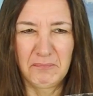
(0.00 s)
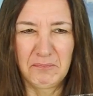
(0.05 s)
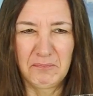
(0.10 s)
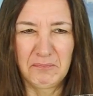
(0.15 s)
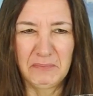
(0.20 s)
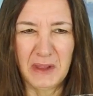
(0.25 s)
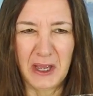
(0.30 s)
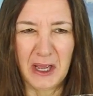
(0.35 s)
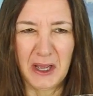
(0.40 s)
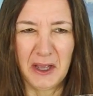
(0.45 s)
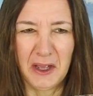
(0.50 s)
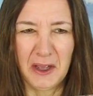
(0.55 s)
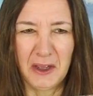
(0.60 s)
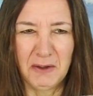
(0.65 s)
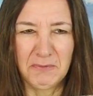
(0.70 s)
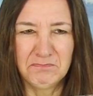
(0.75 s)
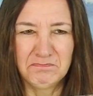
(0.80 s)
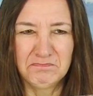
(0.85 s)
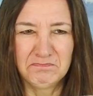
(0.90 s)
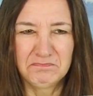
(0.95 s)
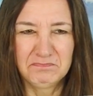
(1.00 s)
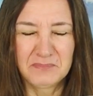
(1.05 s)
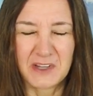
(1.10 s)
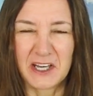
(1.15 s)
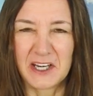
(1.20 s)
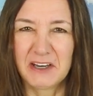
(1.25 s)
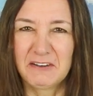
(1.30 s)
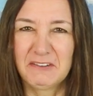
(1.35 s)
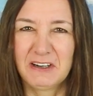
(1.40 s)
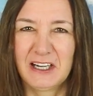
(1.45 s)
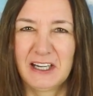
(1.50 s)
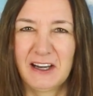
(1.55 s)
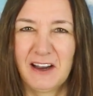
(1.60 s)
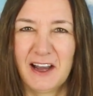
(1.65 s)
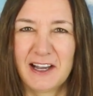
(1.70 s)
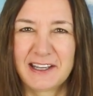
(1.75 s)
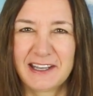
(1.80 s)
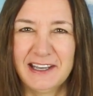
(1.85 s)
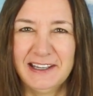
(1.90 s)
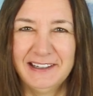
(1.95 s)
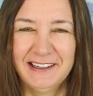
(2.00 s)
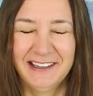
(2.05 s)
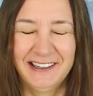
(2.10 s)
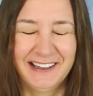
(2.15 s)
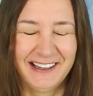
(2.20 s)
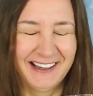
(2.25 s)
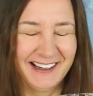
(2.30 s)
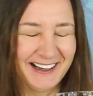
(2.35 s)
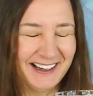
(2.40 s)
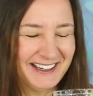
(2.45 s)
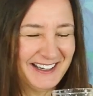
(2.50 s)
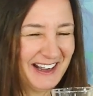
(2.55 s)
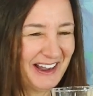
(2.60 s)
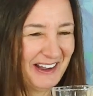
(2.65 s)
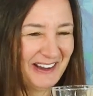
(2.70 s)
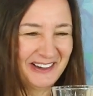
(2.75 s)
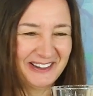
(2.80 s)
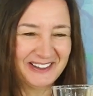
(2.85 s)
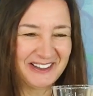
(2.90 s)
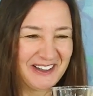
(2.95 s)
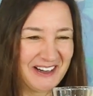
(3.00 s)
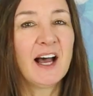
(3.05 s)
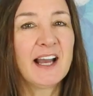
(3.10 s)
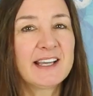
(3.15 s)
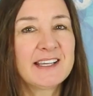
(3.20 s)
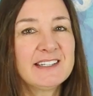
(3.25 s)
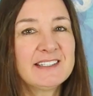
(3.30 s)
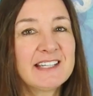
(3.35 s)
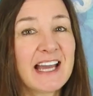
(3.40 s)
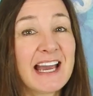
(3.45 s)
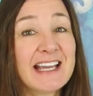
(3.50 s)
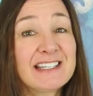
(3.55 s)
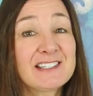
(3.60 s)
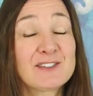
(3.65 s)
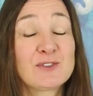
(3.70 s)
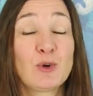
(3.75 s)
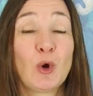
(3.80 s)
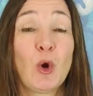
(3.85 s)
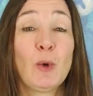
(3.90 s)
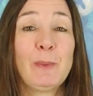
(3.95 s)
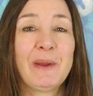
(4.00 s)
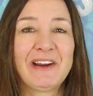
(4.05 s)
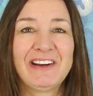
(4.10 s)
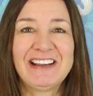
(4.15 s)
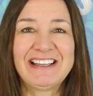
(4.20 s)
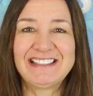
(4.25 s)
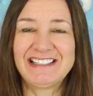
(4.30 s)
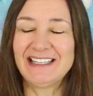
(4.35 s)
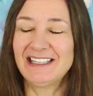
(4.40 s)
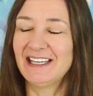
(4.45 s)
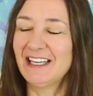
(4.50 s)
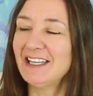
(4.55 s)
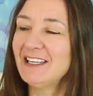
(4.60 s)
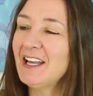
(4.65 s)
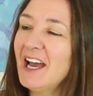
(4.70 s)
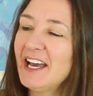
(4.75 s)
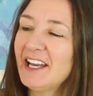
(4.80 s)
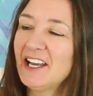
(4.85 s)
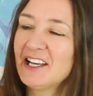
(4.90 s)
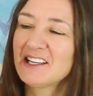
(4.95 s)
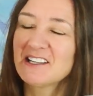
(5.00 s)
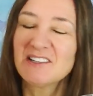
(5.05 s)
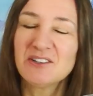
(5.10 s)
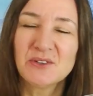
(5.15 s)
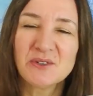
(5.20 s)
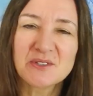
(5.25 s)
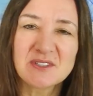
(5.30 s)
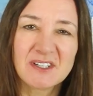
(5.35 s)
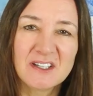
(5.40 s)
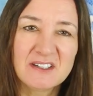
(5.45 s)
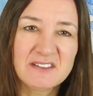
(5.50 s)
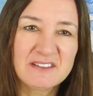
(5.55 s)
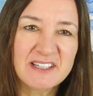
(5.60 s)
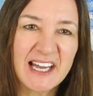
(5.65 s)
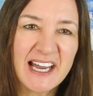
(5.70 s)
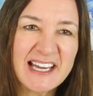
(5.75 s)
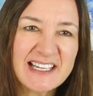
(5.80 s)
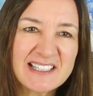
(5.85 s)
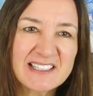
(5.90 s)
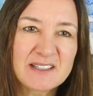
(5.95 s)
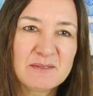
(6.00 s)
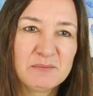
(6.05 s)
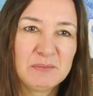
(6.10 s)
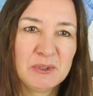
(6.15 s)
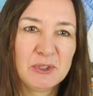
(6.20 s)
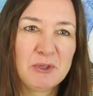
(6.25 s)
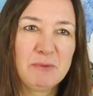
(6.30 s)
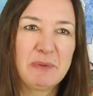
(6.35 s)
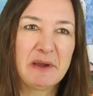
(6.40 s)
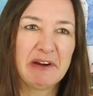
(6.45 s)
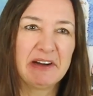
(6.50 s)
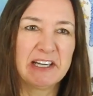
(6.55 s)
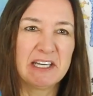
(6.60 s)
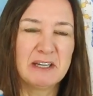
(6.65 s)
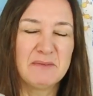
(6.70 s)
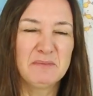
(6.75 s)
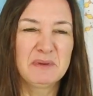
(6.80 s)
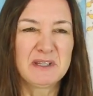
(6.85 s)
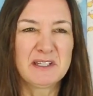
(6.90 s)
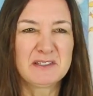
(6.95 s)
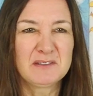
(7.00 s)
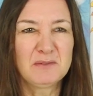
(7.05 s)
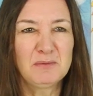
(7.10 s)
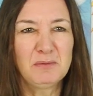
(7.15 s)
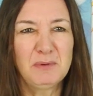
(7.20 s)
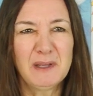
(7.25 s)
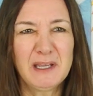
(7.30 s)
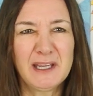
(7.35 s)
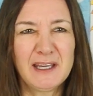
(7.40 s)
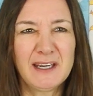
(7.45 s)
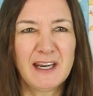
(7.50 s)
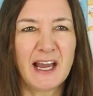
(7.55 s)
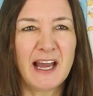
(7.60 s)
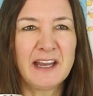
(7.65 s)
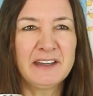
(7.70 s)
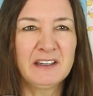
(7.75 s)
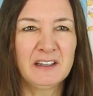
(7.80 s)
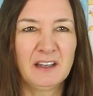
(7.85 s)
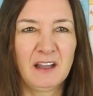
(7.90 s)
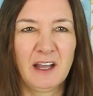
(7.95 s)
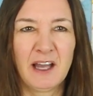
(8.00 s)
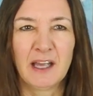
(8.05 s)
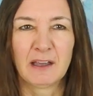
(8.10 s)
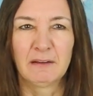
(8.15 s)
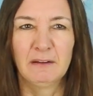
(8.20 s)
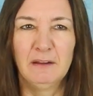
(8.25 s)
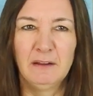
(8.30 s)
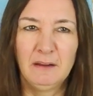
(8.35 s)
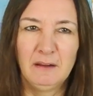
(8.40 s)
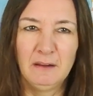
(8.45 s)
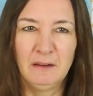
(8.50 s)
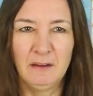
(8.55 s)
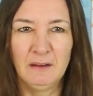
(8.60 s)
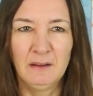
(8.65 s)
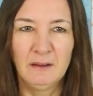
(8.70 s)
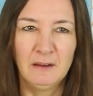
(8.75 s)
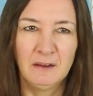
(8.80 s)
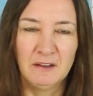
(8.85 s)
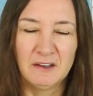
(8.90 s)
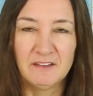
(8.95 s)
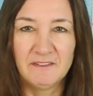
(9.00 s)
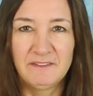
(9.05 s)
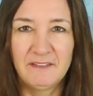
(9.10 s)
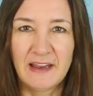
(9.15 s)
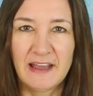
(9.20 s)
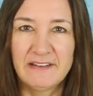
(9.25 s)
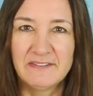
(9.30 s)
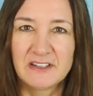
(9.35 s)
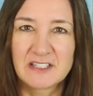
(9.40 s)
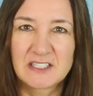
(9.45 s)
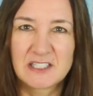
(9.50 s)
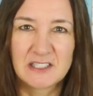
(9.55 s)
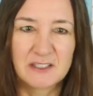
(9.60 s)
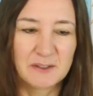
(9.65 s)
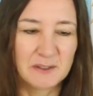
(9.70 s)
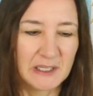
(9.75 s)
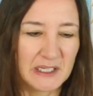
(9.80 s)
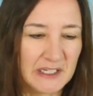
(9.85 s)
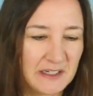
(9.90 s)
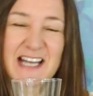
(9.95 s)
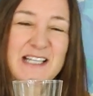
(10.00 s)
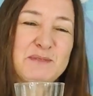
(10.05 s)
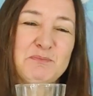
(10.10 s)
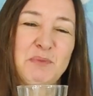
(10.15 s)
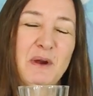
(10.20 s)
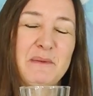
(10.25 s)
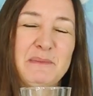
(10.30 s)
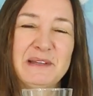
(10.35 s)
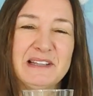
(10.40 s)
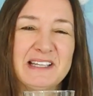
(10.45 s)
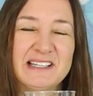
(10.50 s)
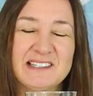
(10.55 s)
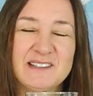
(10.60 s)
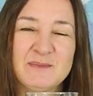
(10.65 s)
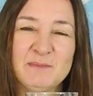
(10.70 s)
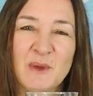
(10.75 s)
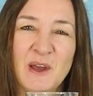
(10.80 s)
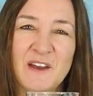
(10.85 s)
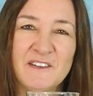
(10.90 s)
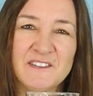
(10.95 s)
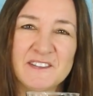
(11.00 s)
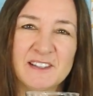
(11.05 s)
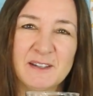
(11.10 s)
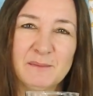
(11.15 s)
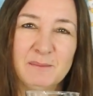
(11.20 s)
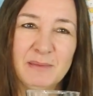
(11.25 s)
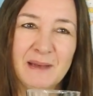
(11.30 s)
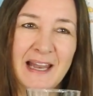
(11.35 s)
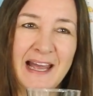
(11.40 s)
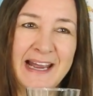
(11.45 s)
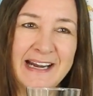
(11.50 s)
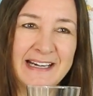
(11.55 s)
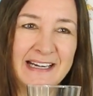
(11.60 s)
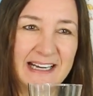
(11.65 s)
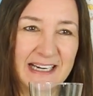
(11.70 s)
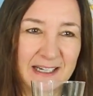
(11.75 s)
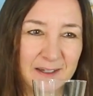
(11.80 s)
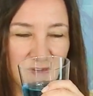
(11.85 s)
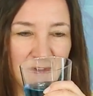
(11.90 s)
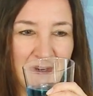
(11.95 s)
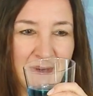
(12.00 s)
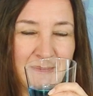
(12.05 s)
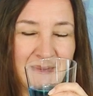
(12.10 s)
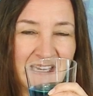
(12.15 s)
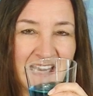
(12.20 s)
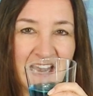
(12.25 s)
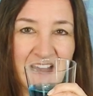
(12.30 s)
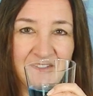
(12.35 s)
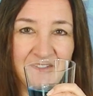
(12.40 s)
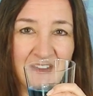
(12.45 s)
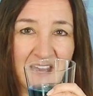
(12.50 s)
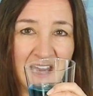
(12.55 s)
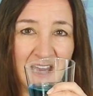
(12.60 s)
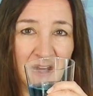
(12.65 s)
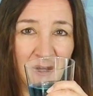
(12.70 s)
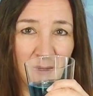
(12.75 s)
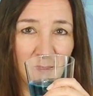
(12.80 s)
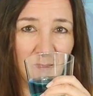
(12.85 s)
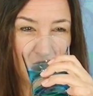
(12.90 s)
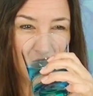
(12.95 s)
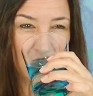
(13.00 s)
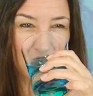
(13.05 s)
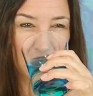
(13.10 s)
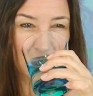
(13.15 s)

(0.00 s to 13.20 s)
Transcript: No, I don't really like it. I don't. I can taste strawberries in it, and I can also taste some blueberry in it, but there's a weird underlying flavour to it. That's probably the Smurfs complaining, screaming out for help.